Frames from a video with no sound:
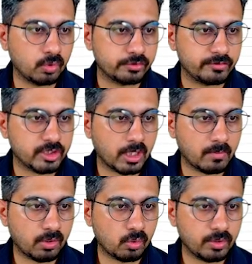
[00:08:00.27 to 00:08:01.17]
which are my
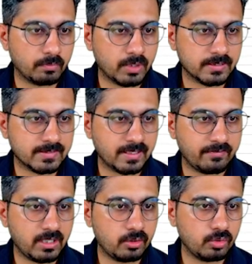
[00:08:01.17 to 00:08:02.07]
row number
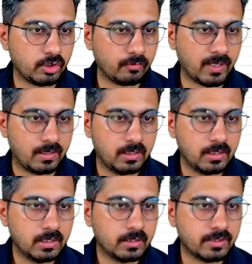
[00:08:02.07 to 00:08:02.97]
7 to 12,
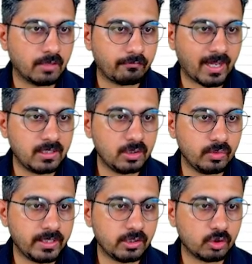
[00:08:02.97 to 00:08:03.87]
the value
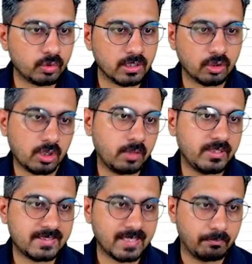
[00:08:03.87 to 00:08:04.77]
in total column is
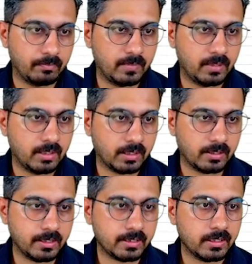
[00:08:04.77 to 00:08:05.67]
same,
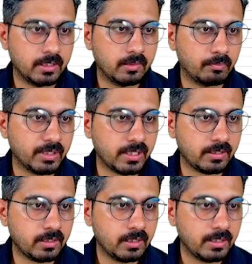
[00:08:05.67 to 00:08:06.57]
correct? But
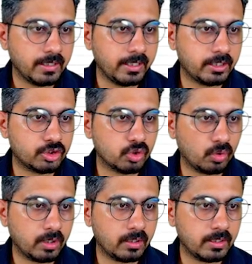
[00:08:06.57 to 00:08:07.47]
then it
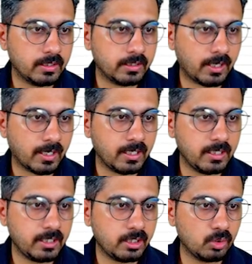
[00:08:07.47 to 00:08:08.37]
showed
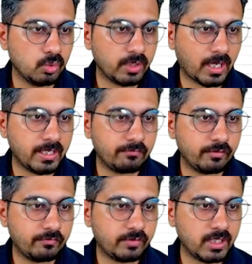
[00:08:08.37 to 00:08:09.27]
trainee 2, 9,
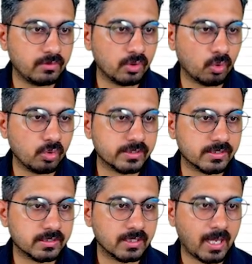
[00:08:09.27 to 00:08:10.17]
15
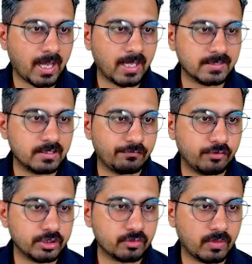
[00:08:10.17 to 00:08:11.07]
rows as the
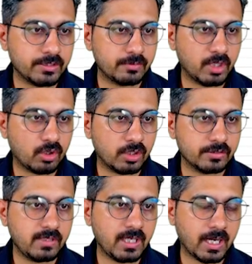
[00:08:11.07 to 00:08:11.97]
first ones, because
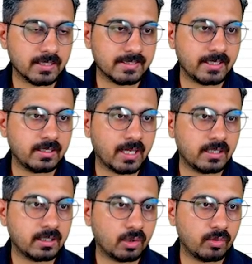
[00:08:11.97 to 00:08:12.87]
we had said
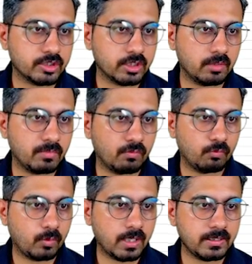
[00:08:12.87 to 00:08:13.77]
that question number
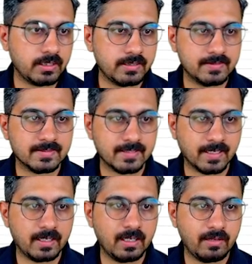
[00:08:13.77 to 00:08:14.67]
1 is the
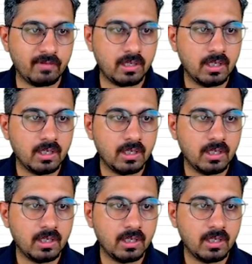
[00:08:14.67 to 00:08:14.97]
second level